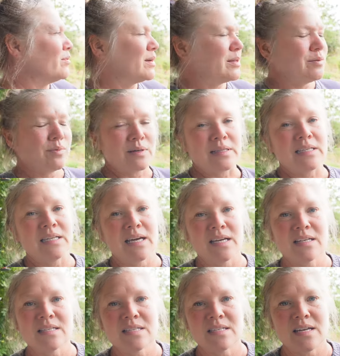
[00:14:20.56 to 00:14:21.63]
really, really
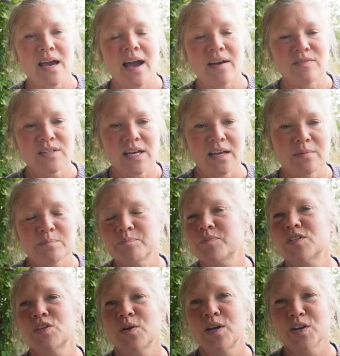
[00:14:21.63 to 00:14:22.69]
nice to have done.
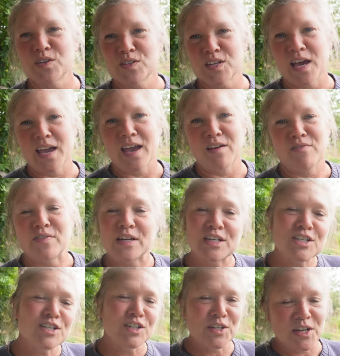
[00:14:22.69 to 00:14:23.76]
So here's a
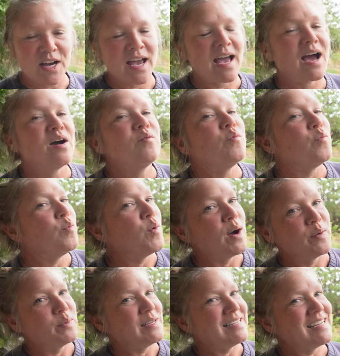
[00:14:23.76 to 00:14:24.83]
finished look at
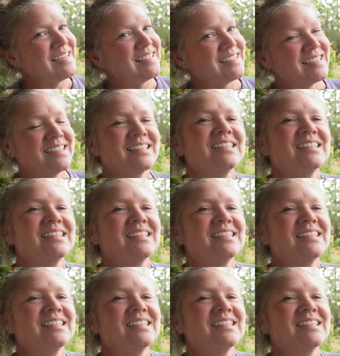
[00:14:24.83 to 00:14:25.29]
what we did.